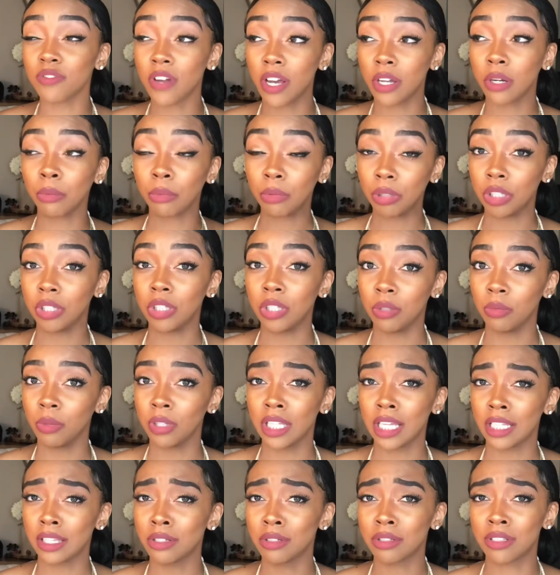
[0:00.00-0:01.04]
find a really cute one.
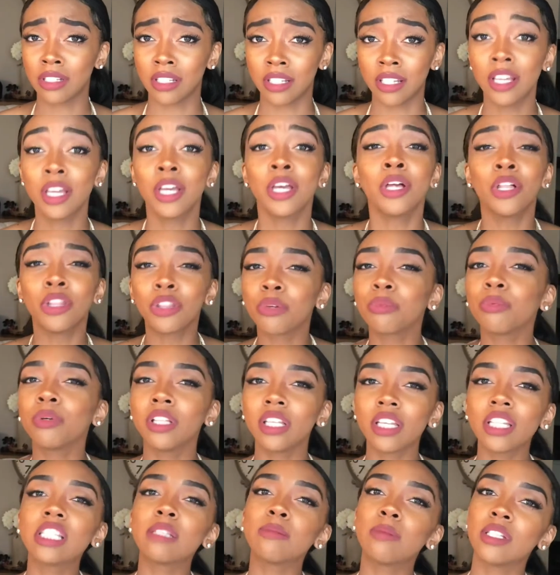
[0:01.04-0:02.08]
Like the
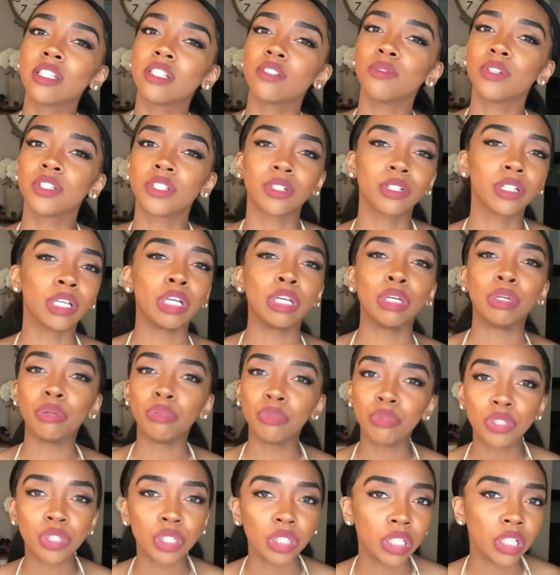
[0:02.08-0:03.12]
really expensive ones that are like
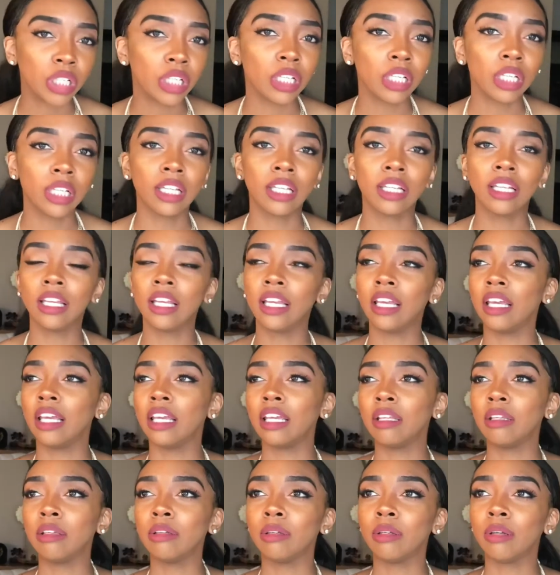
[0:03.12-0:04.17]
Gucci
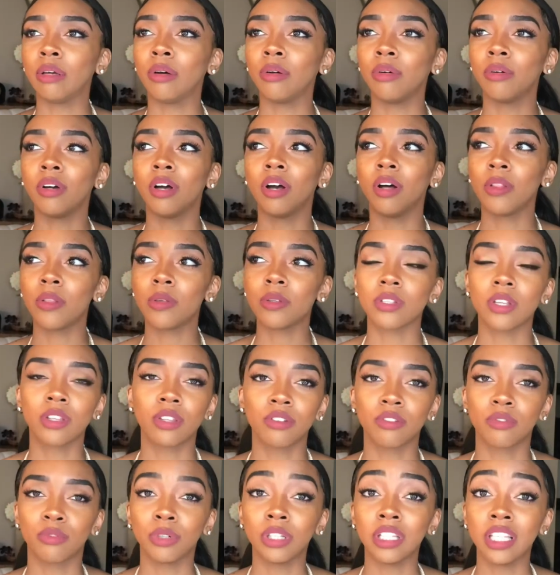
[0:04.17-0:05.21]
and, you know, all those
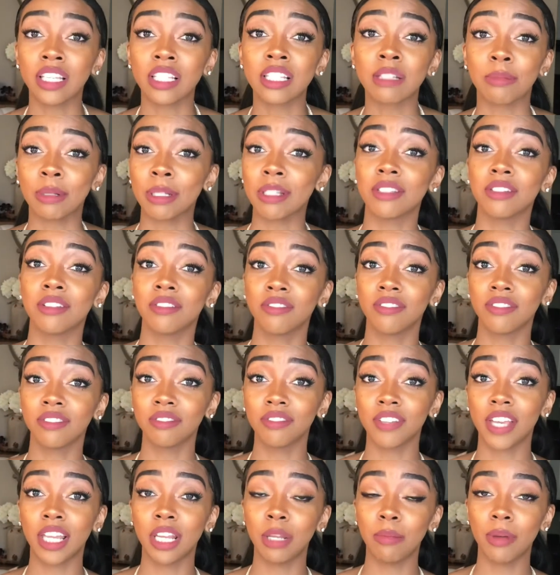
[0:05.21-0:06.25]
other really expensive
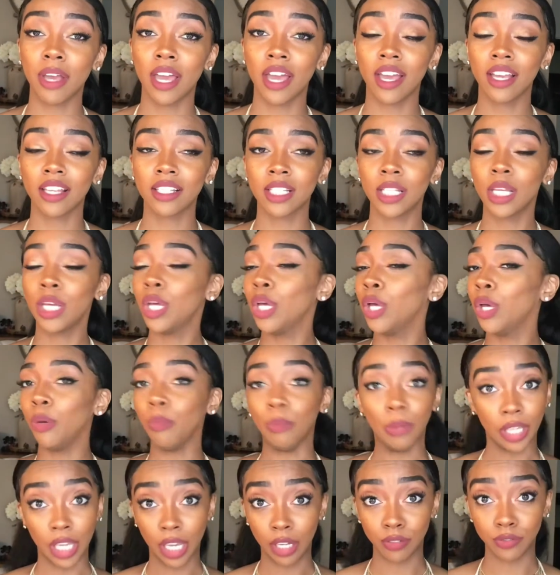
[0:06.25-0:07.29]
fanny packs.
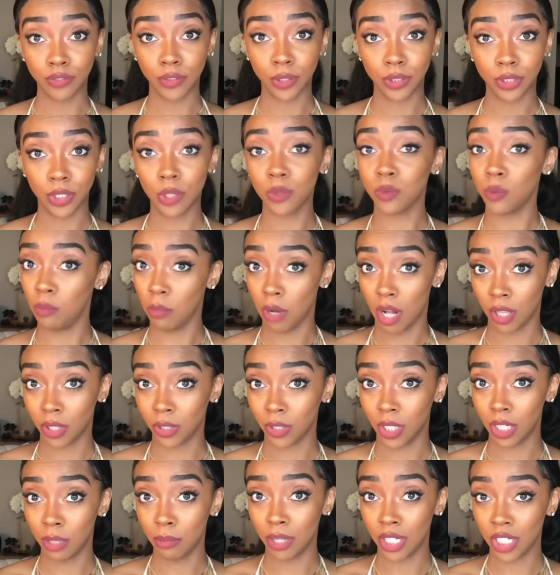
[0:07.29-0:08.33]
You can't afford those, we're balling
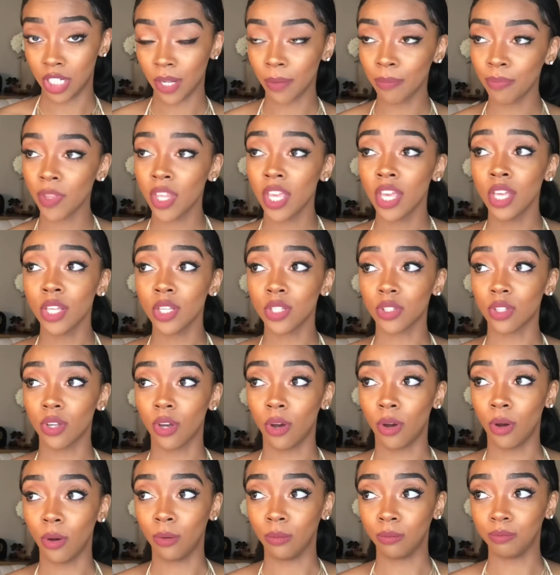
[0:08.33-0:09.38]
on a budget.
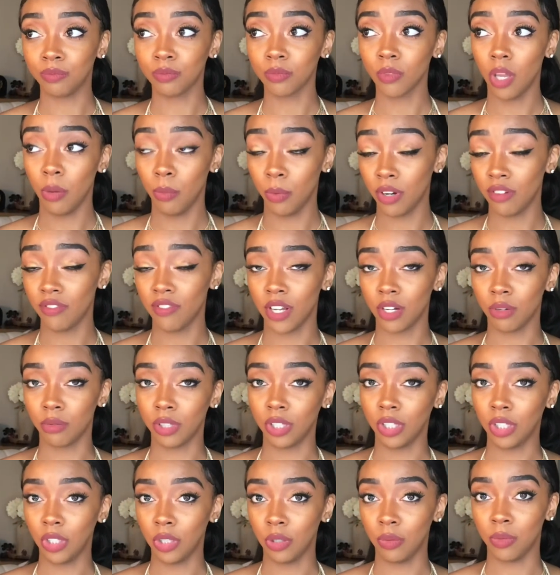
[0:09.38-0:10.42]
So we're gonna find a
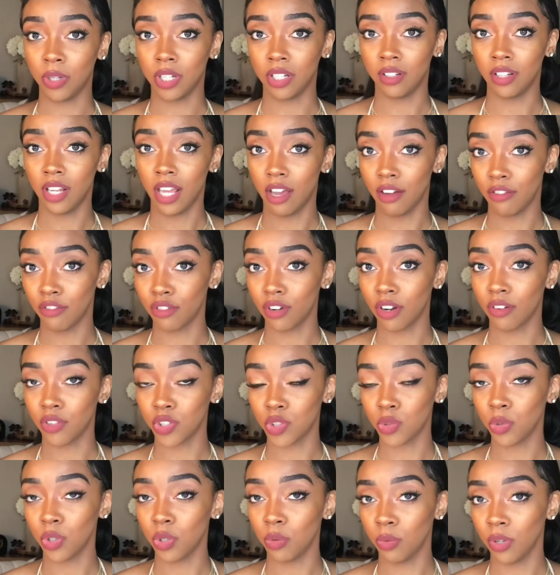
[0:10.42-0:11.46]
really cute one at Forever
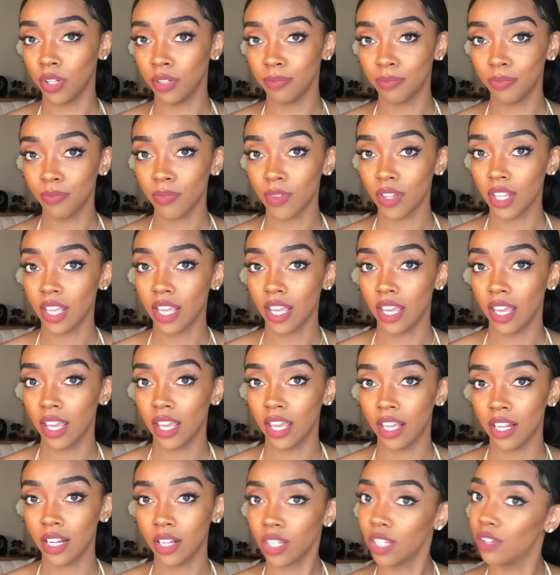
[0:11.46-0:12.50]
21.
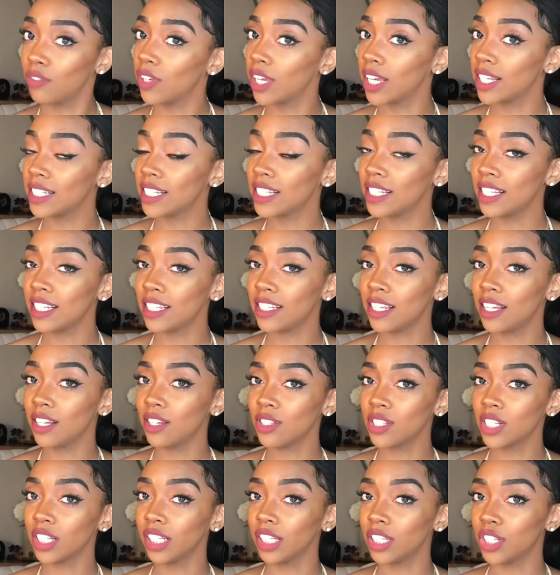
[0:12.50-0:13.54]
And I'll give you guys the
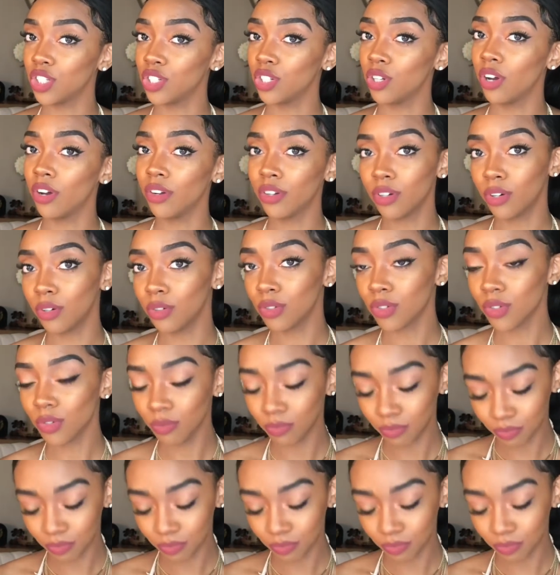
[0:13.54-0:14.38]
details and let you know how it goes.